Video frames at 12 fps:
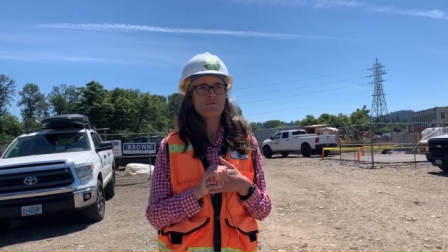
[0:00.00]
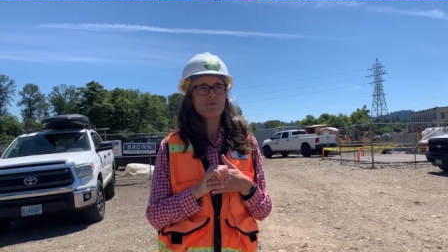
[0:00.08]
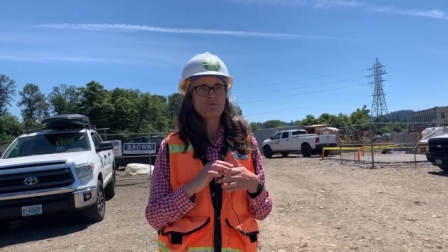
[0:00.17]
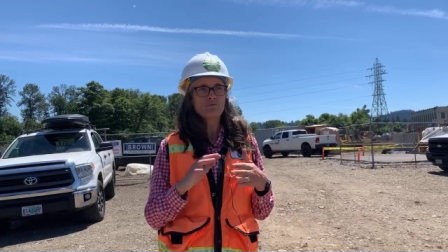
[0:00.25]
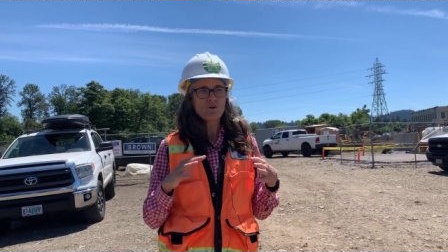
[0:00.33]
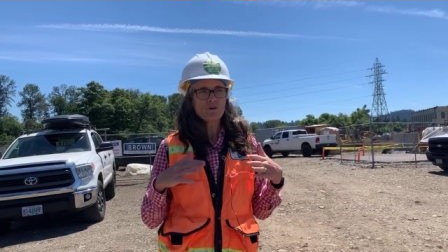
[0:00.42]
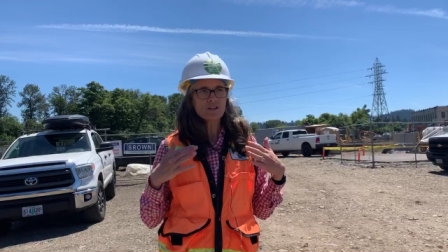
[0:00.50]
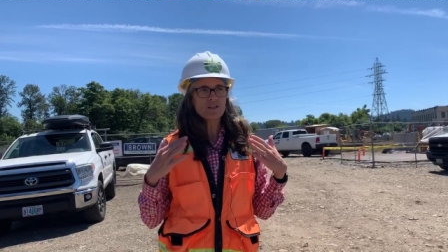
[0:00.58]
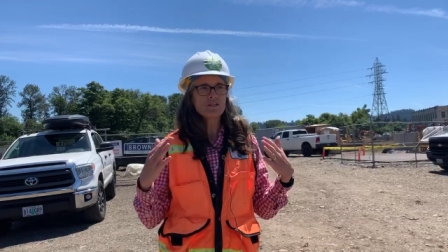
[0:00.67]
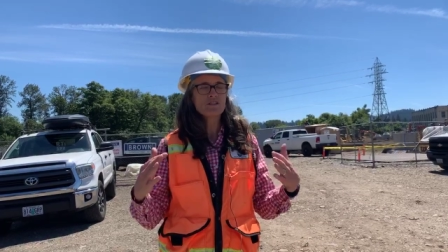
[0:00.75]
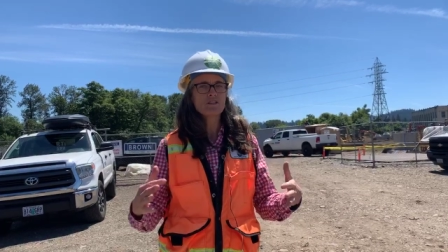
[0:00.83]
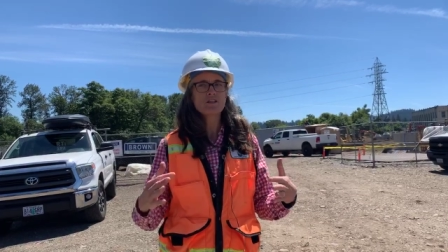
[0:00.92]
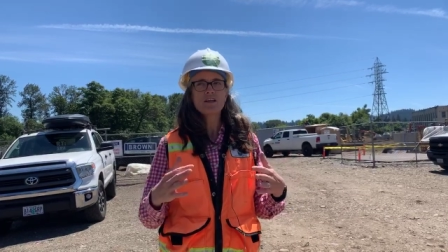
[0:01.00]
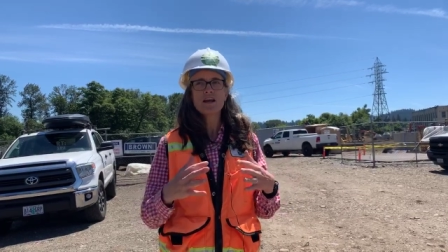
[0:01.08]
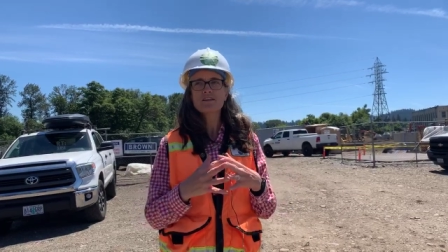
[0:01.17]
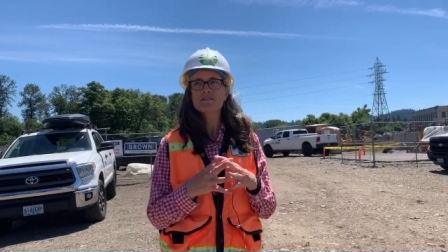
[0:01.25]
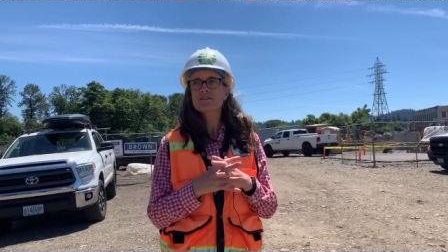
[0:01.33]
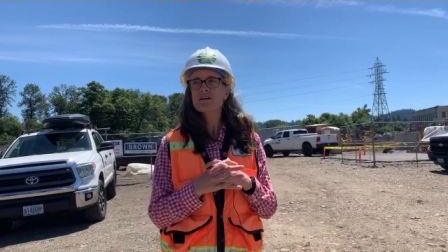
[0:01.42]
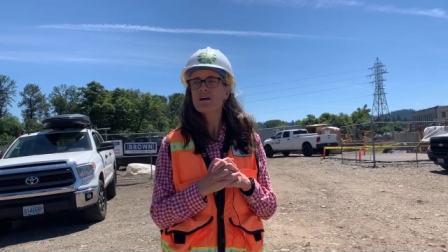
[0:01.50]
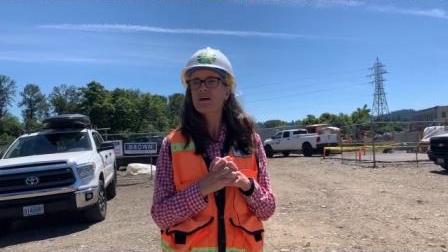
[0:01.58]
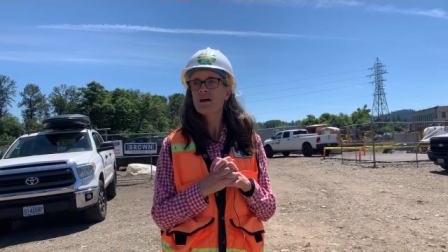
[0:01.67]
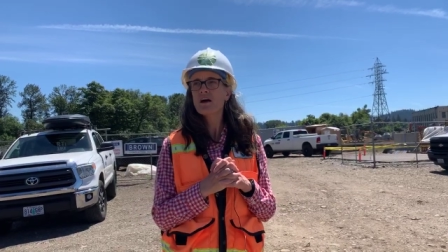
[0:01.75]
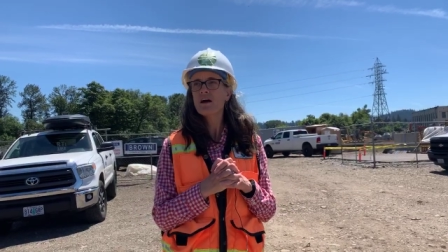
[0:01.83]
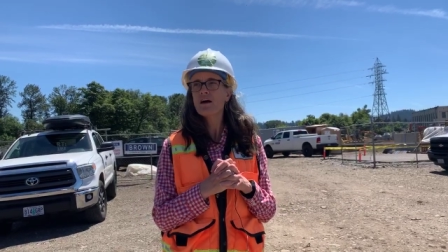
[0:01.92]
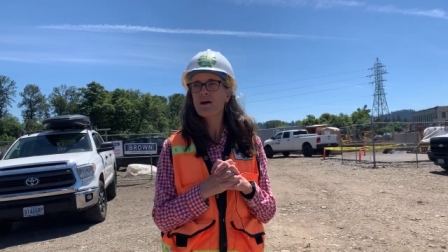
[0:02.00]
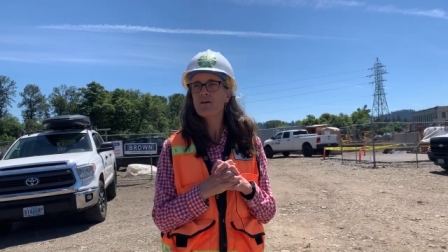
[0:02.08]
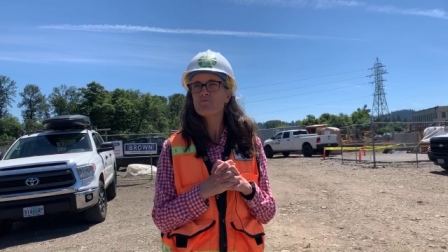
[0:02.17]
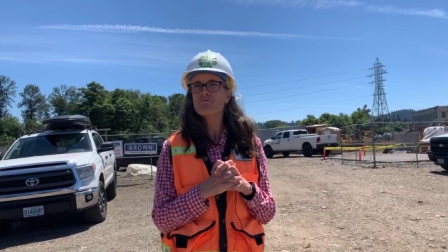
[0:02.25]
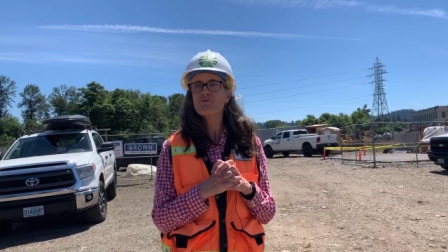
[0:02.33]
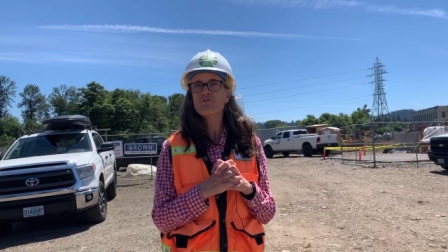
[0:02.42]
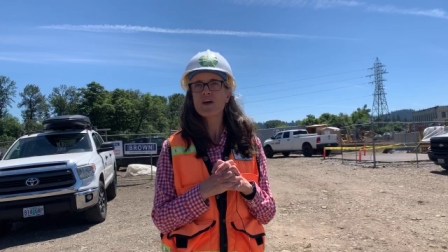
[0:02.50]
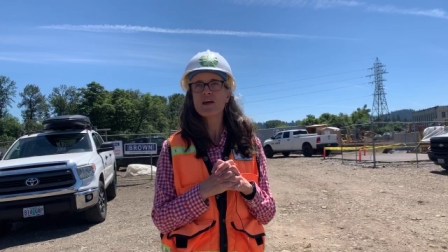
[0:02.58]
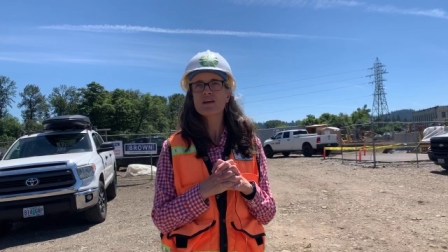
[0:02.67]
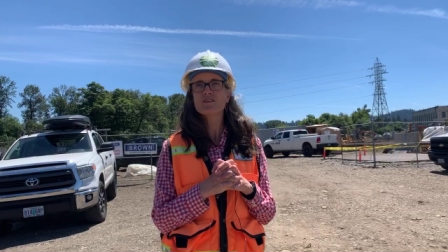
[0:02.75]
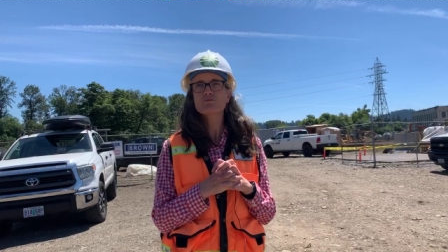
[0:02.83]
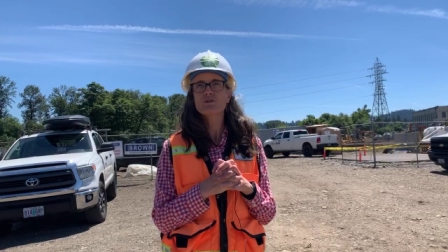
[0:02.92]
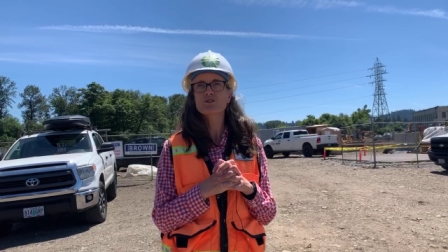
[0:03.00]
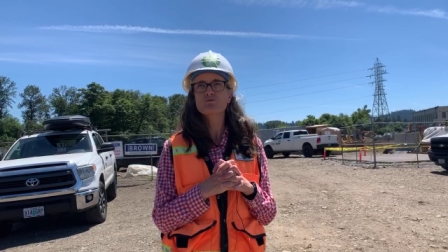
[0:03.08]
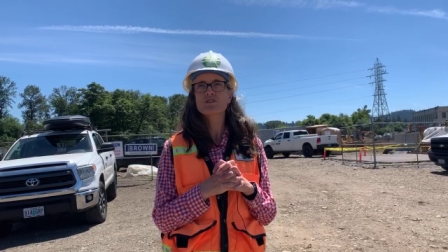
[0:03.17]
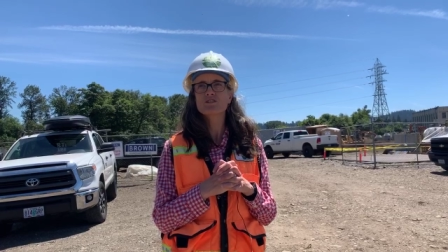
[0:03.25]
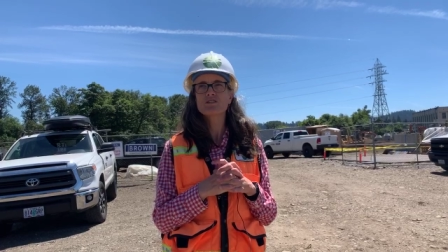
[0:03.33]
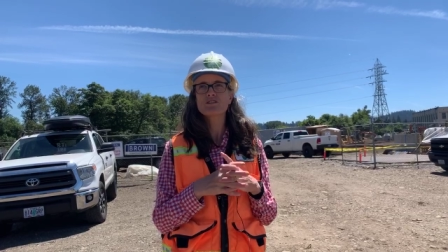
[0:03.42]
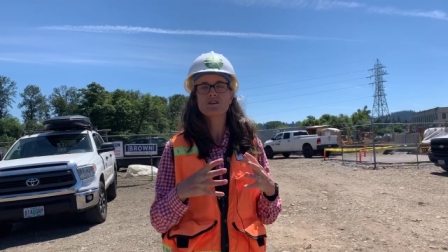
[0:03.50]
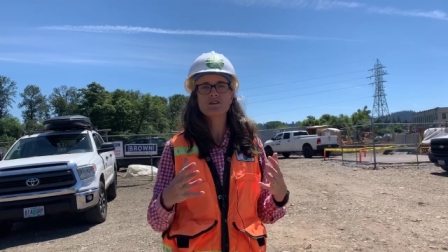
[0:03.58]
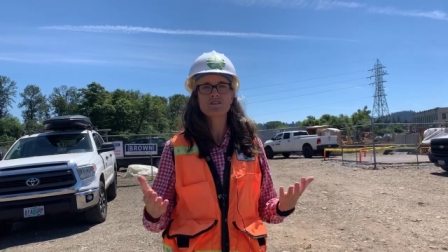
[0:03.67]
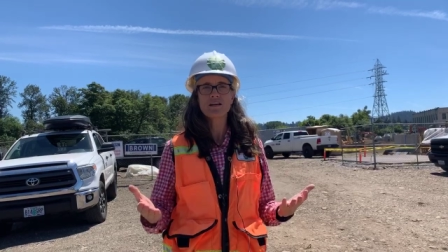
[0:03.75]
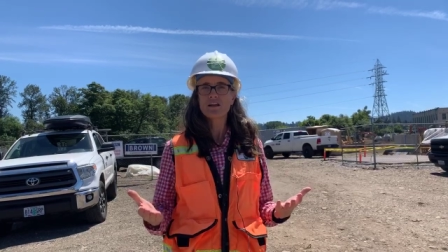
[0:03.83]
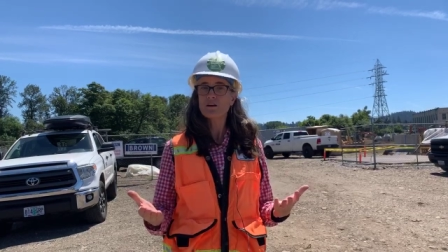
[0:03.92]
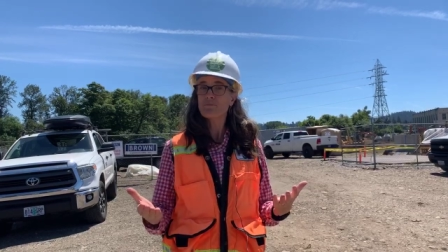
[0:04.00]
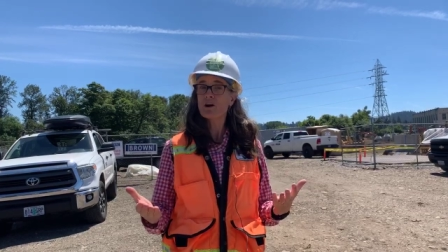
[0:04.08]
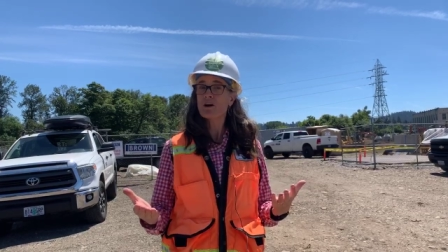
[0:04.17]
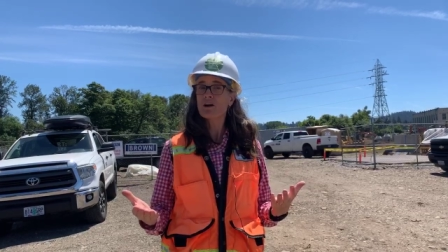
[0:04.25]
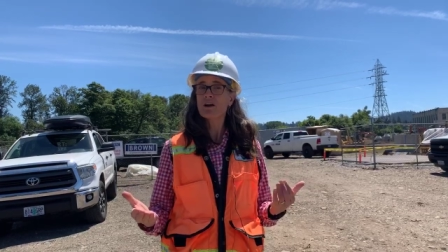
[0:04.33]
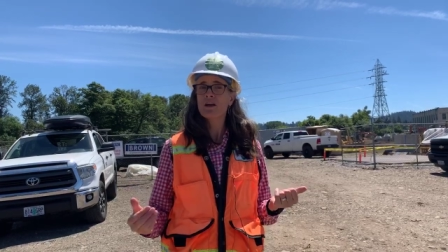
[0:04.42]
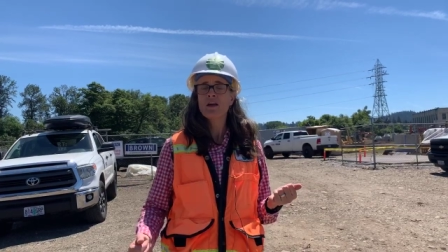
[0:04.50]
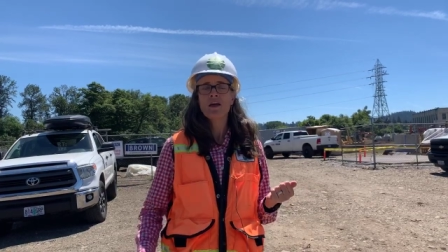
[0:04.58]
rolled into the next phase, which was to start designing a park,